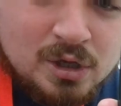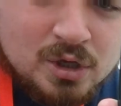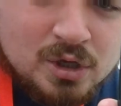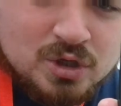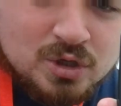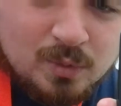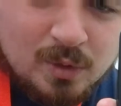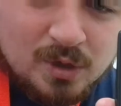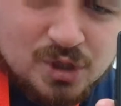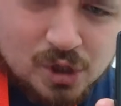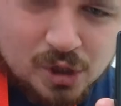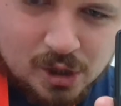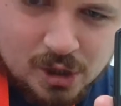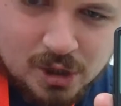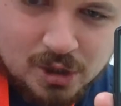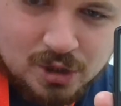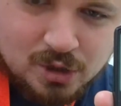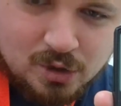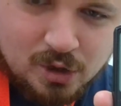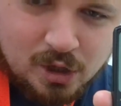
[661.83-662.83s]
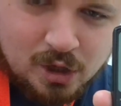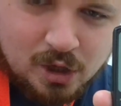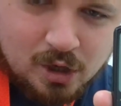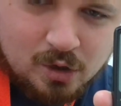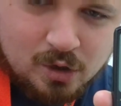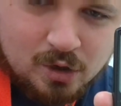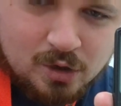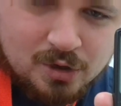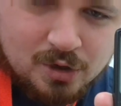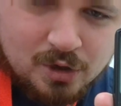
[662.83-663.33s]
So what you're going to do, you're going to
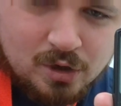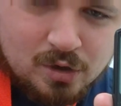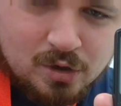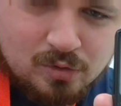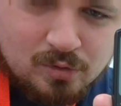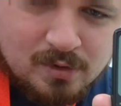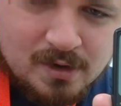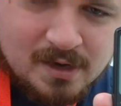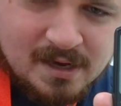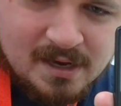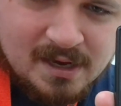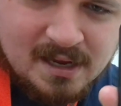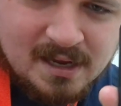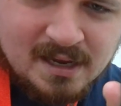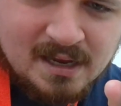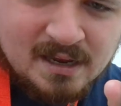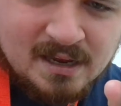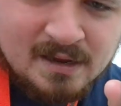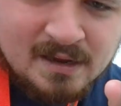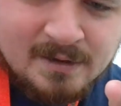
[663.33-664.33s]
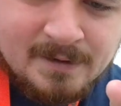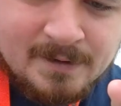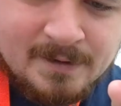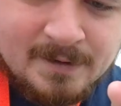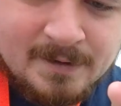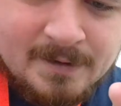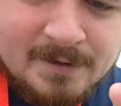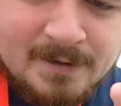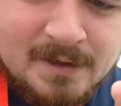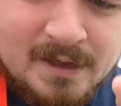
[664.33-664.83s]
go to degree.
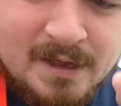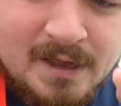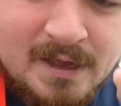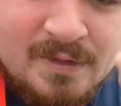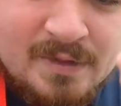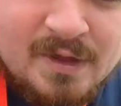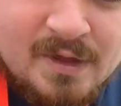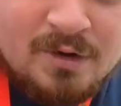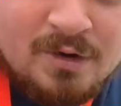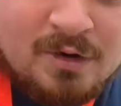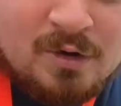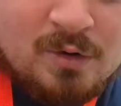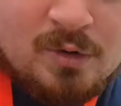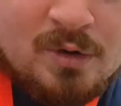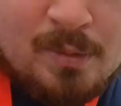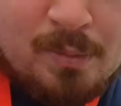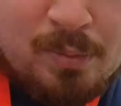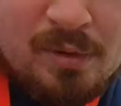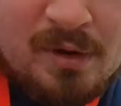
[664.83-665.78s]
And then you're going to